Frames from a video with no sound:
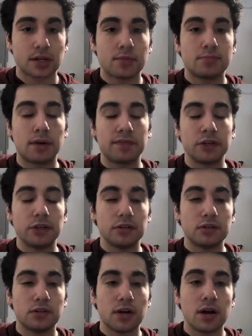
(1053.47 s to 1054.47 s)
Muffin.
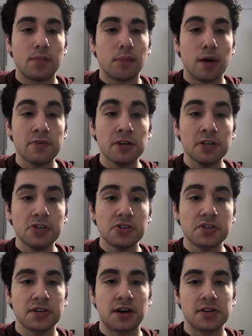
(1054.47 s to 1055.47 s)
Muffin is
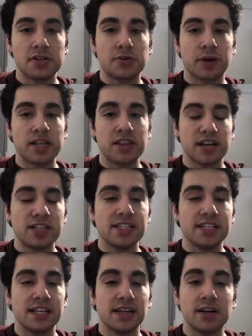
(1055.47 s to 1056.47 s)
just another great thing to
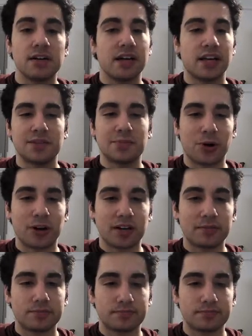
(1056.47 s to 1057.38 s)
eat in the morning.